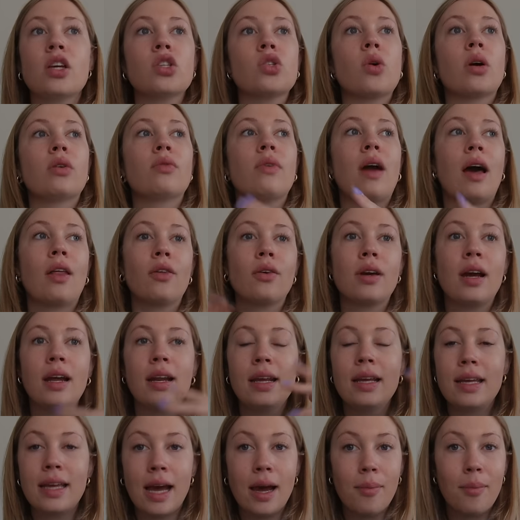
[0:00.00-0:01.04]
So I'd rather kind
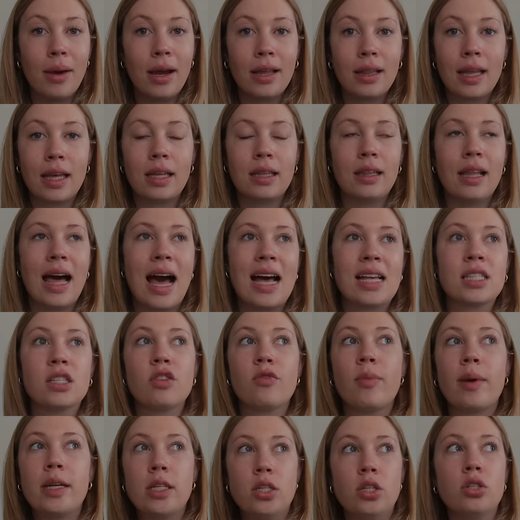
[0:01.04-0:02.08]
of get my like last of
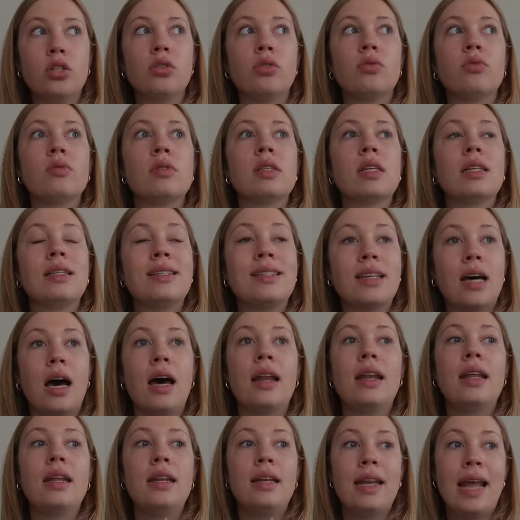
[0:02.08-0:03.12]
my to-dos
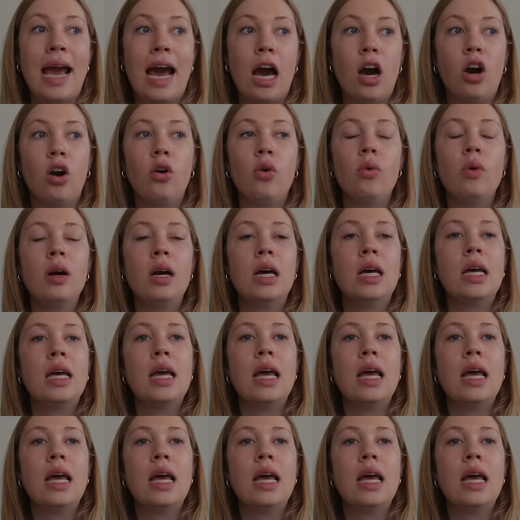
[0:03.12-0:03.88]
done now